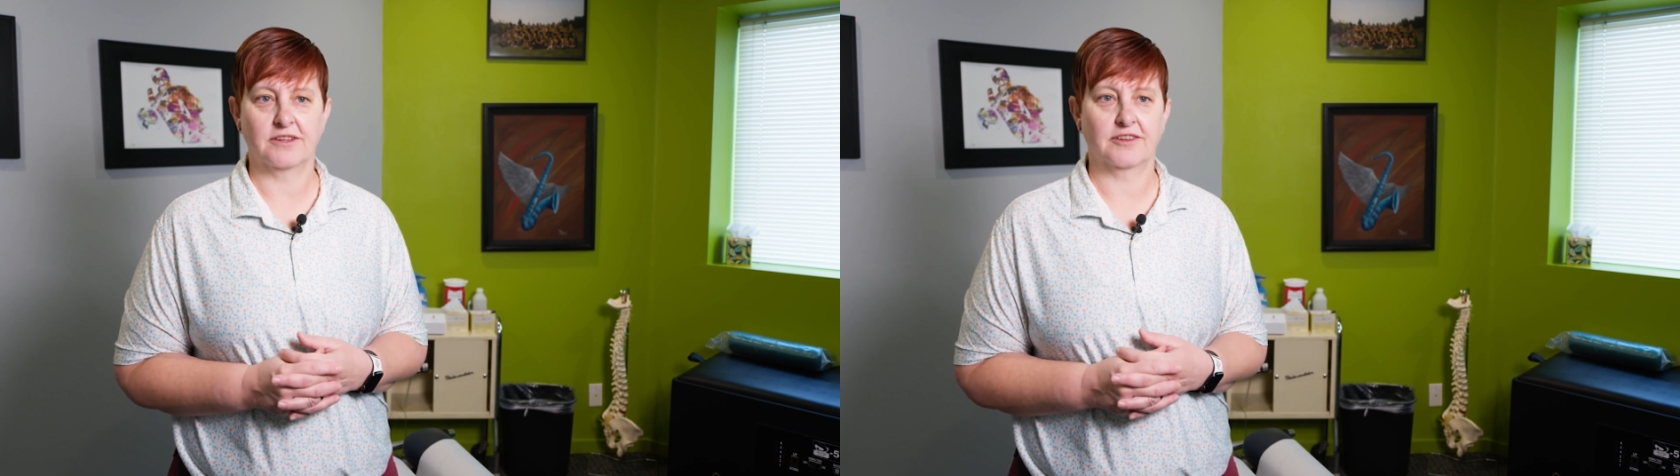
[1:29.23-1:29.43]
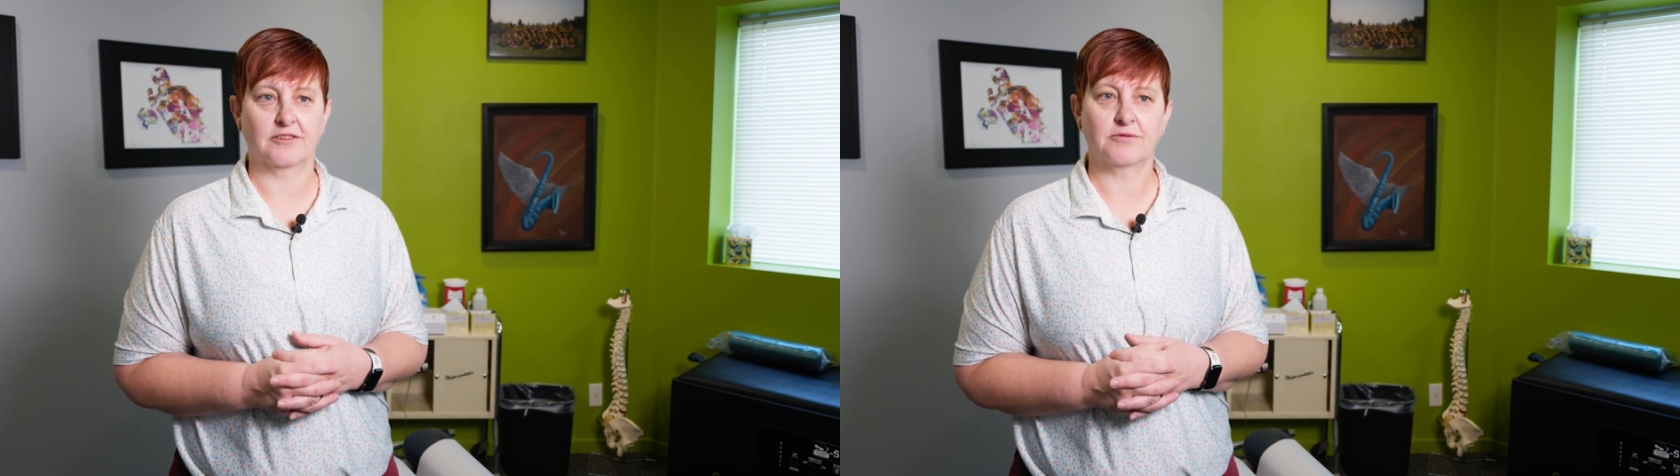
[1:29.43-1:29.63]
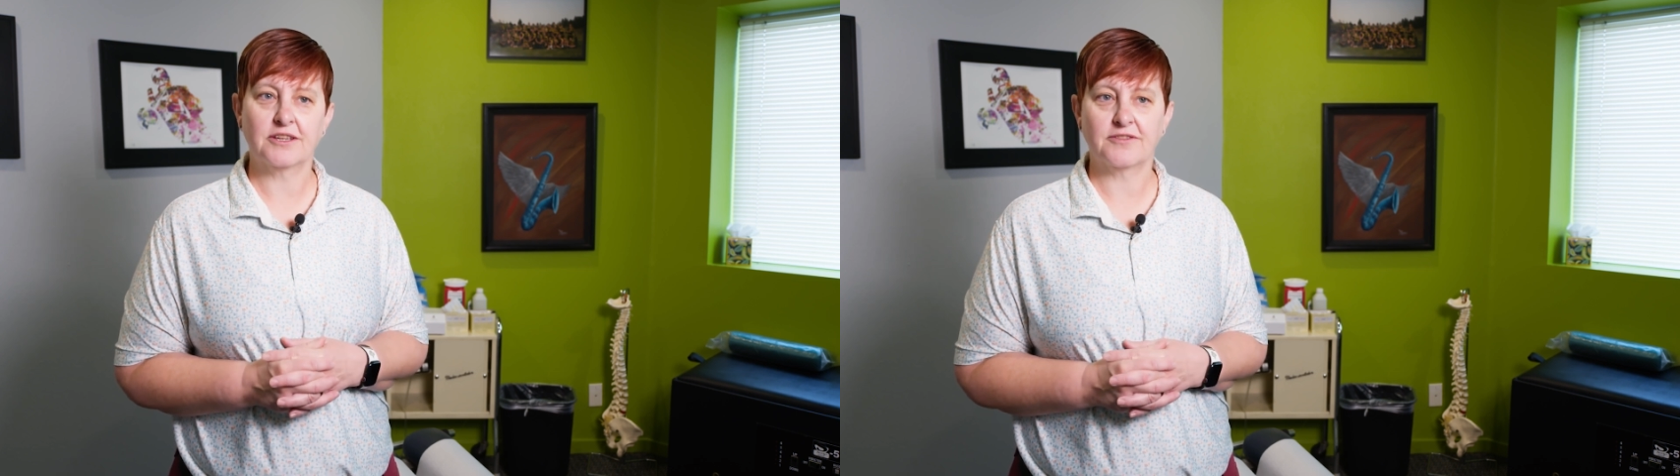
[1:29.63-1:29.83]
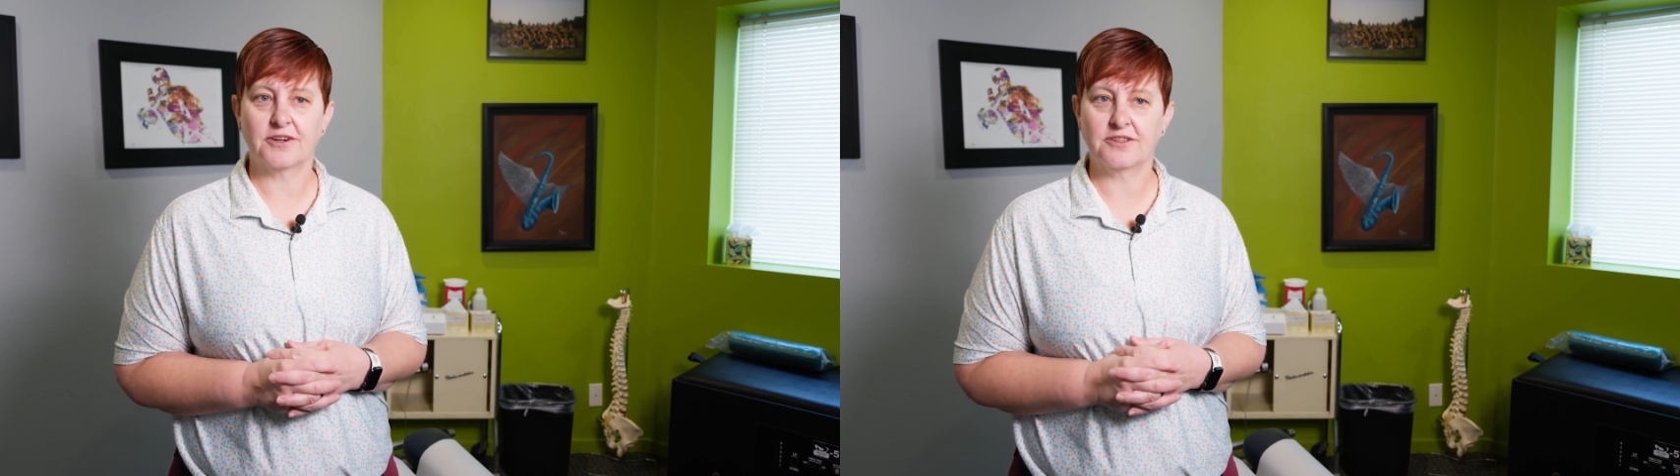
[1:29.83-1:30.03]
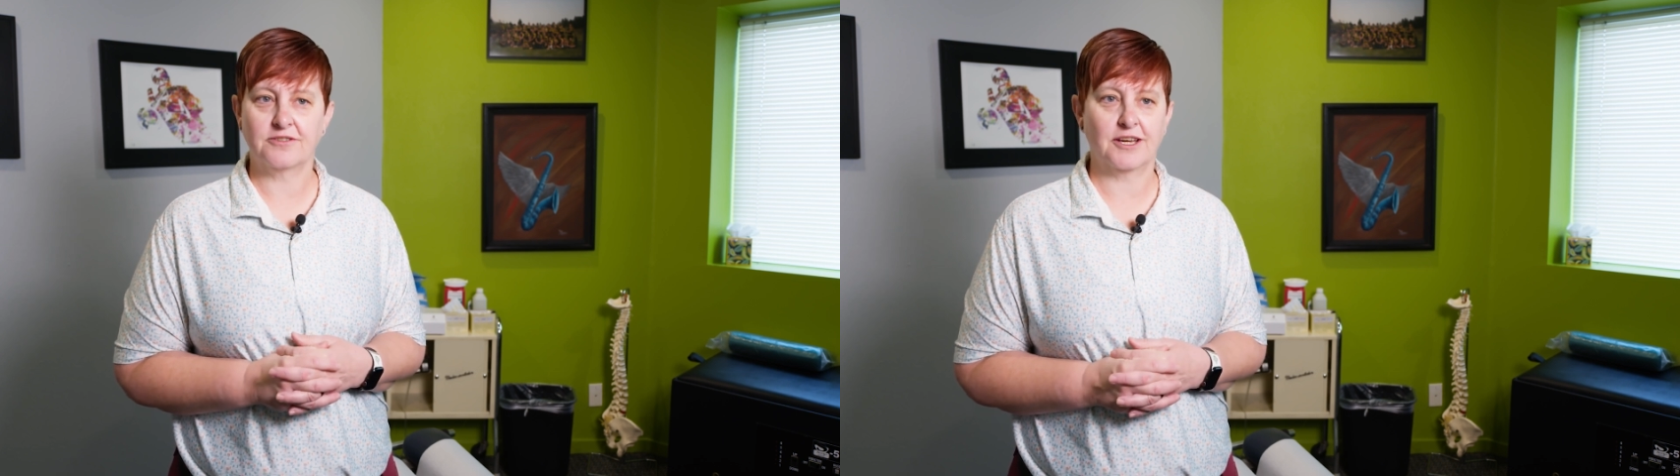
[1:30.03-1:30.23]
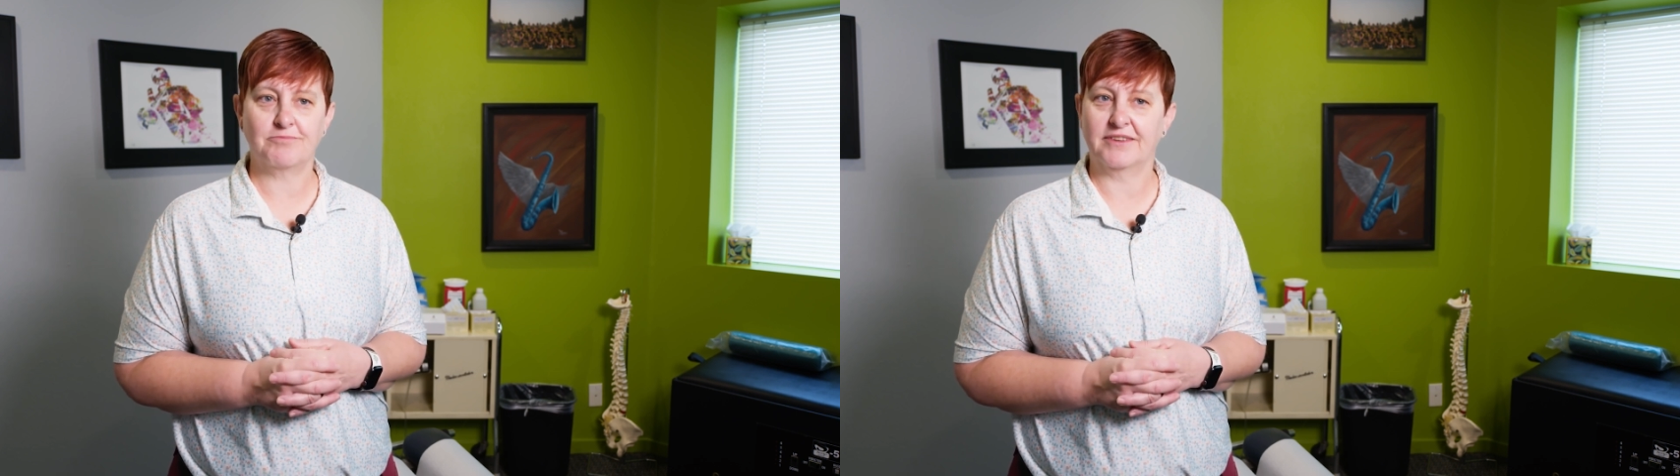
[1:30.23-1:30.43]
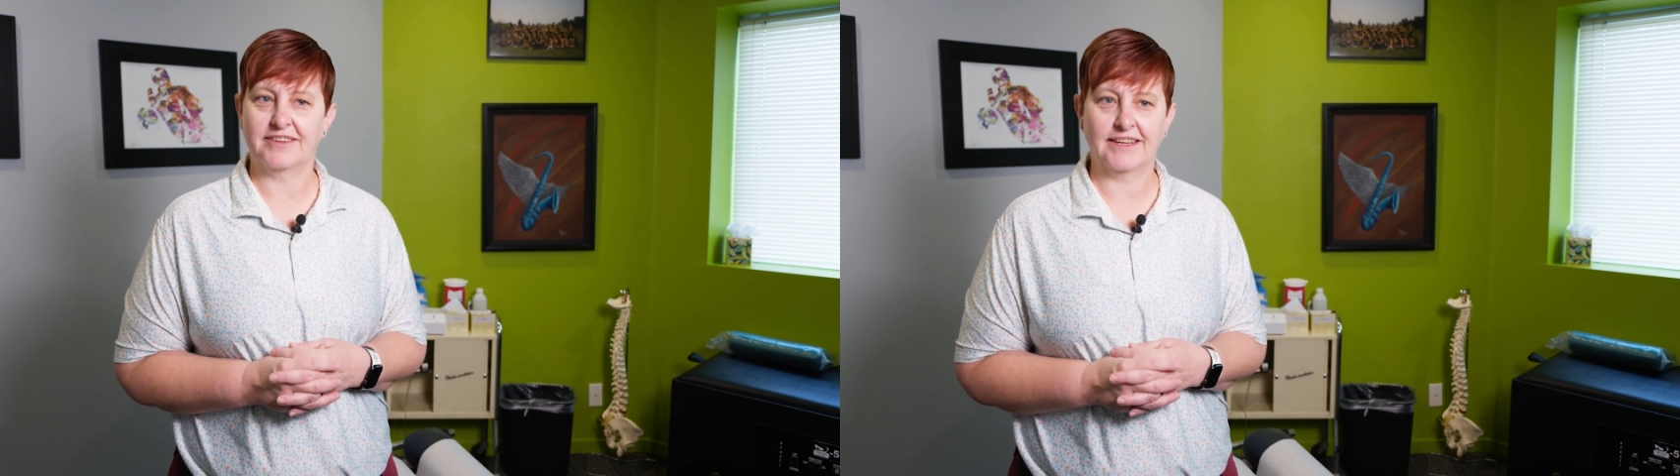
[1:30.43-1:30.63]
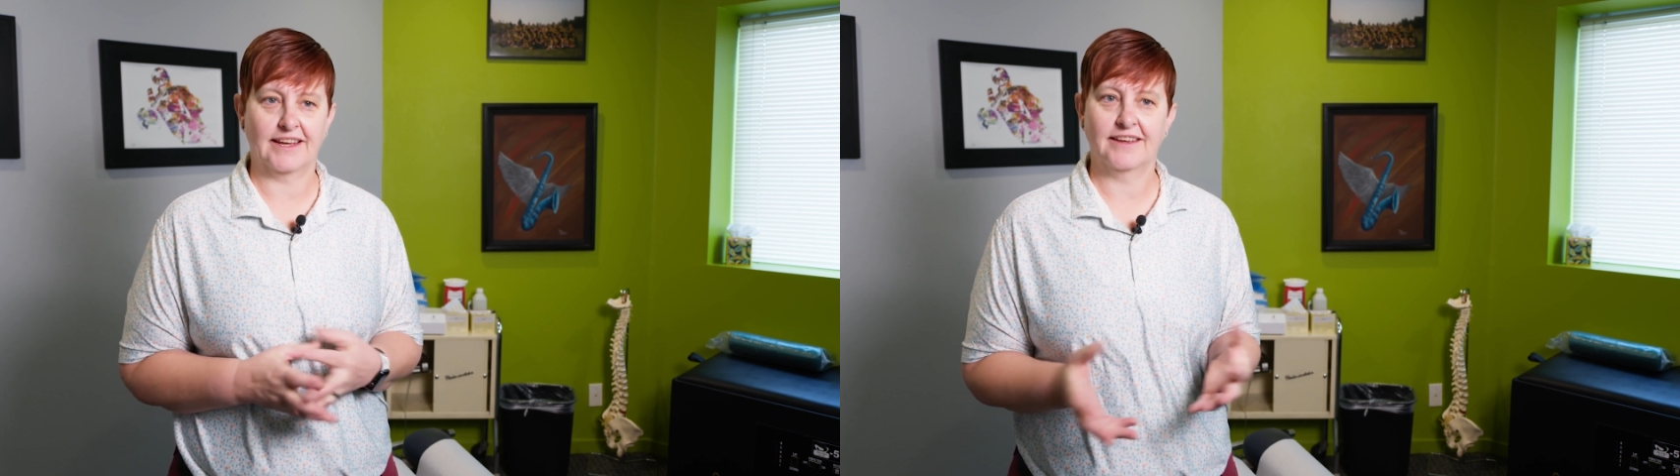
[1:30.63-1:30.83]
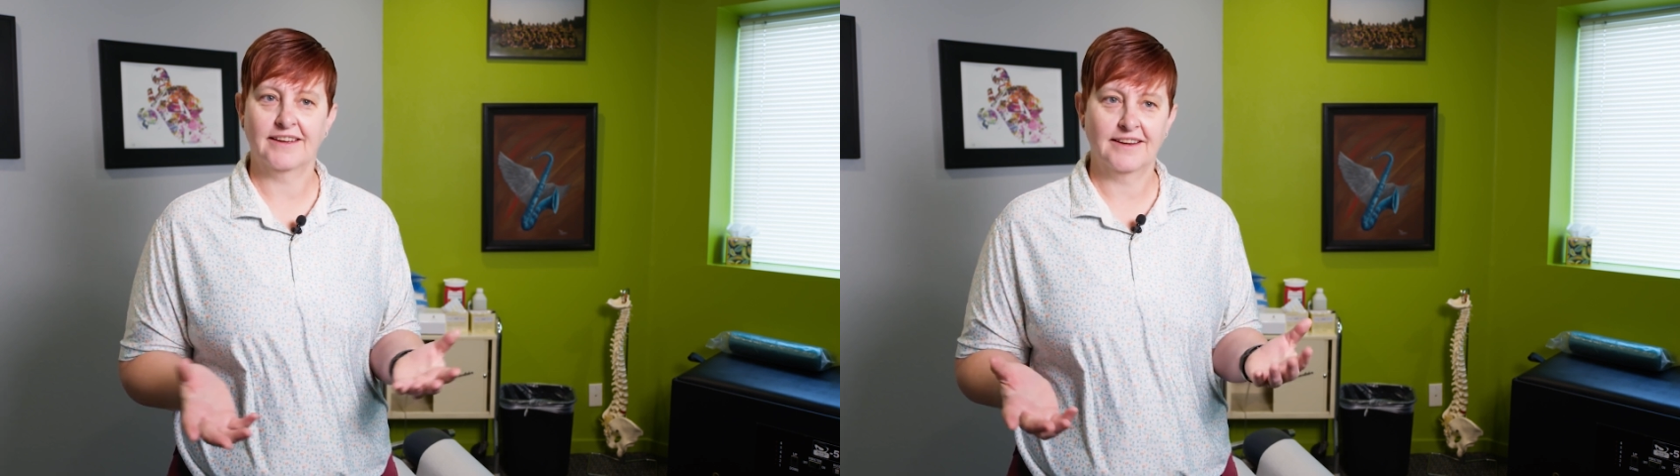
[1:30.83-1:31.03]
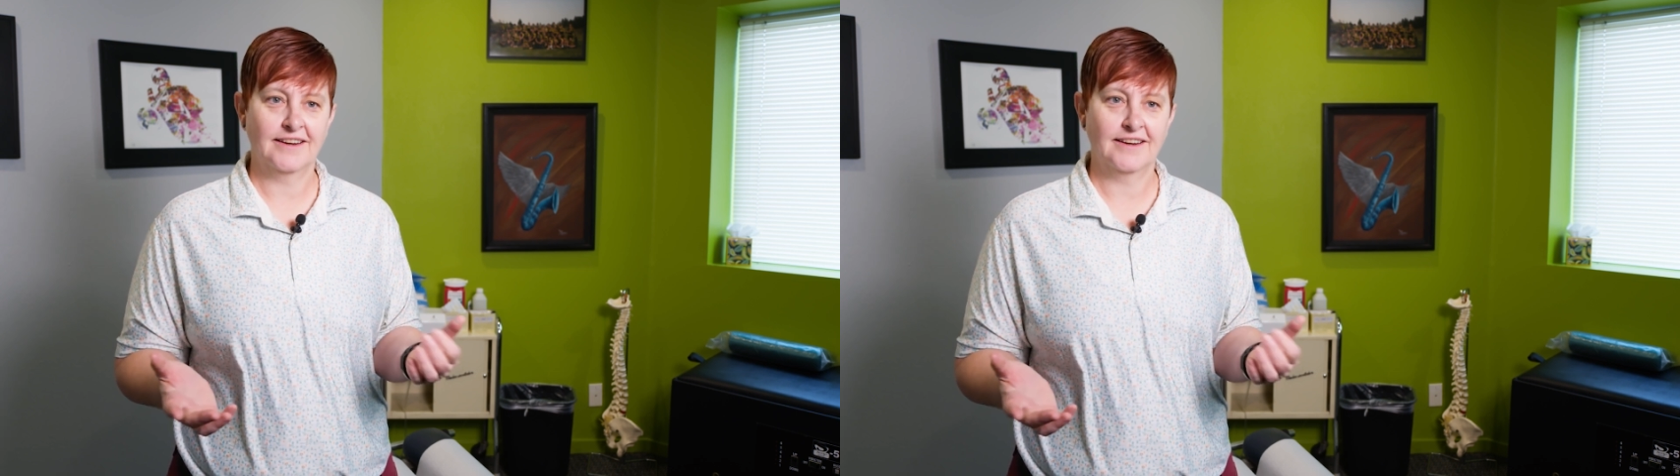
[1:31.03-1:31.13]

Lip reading: to 6 weeks for a tune-up instead of